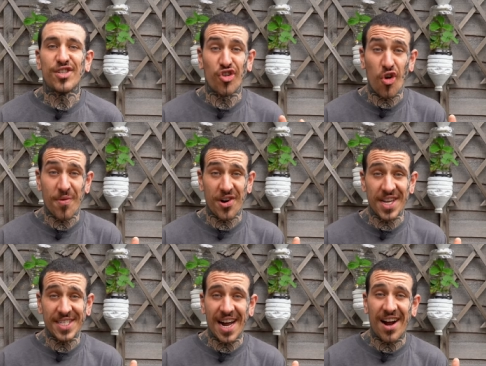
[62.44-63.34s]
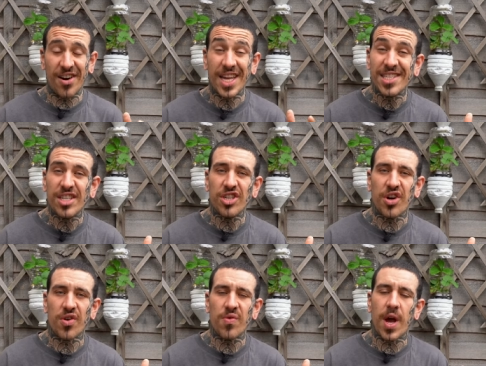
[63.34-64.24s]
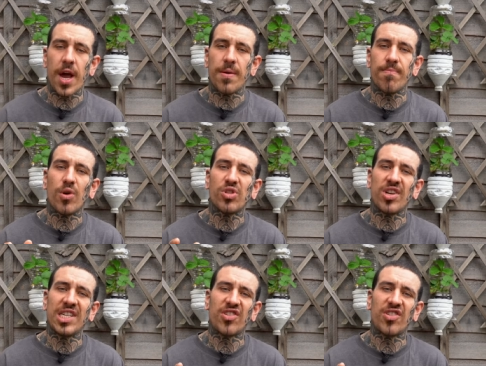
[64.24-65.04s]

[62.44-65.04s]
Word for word: Strawberries are easy to grow and mostly